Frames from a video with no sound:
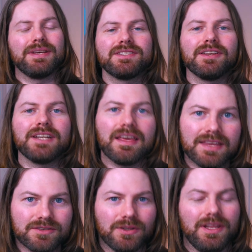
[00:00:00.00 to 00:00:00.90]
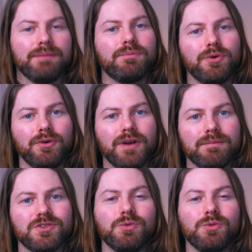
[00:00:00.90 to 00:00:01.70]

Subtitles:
By studying these online programs,